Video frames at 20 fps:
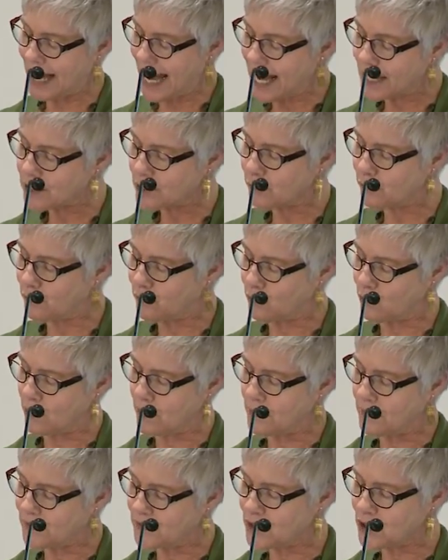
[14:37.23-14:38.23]
as a
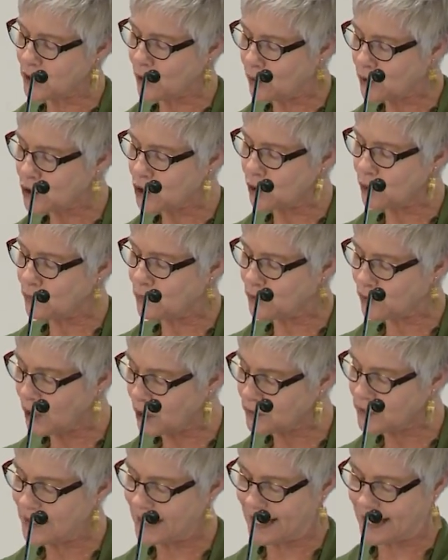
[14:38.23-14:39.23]
form of social
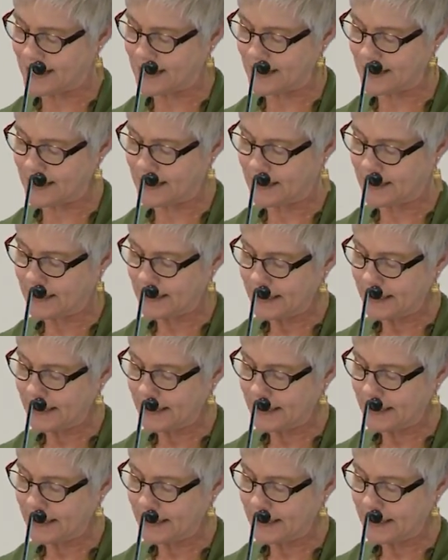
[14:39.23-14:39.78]
protest,